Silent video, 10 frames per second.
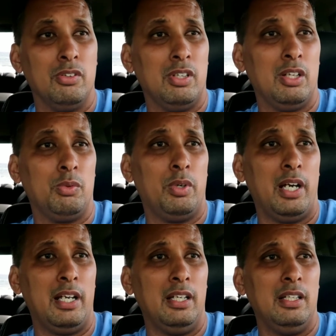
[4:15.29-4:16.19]
So that's
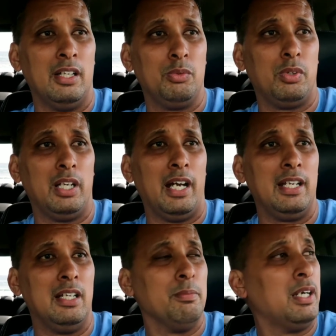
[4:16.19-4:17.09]
why
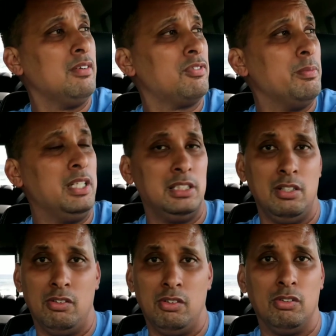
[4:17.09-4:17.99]
I get my
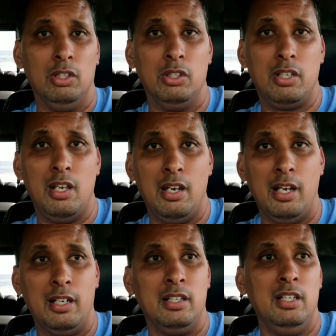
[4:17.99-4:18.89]
information, is just looking
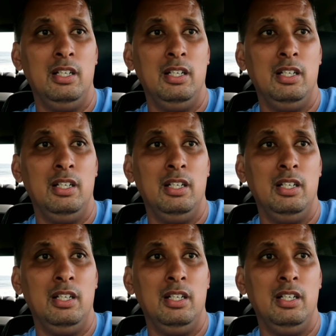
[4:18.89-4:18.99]
at